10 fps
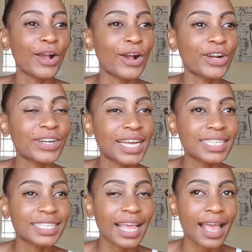All right.
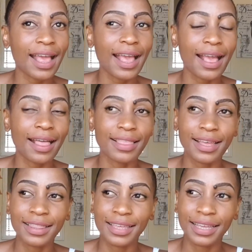And
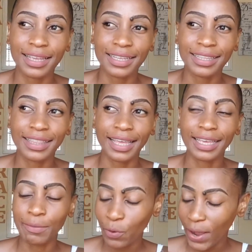then they
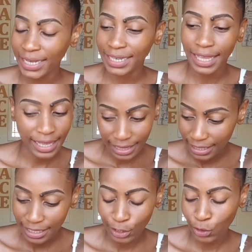keep quiet again. They
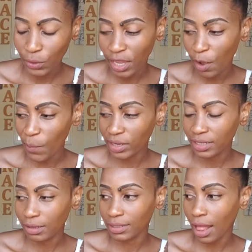start talking amongst
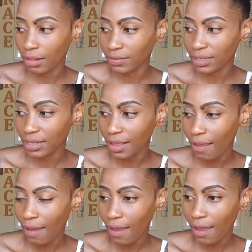themselves.
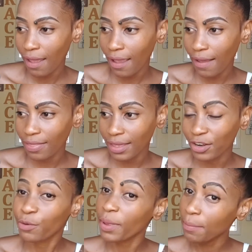And then
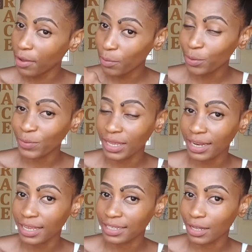remember,
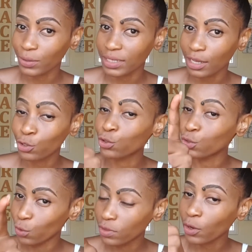Babamana has now said, do you
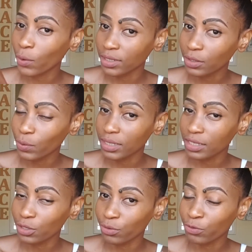know the
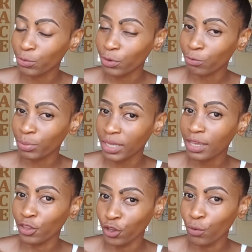consequences of
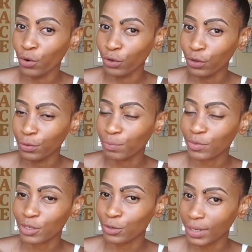picking the wrong girl?
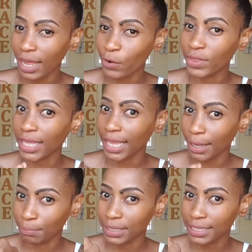So now they're
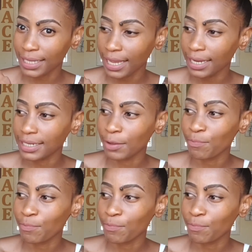a bit scared.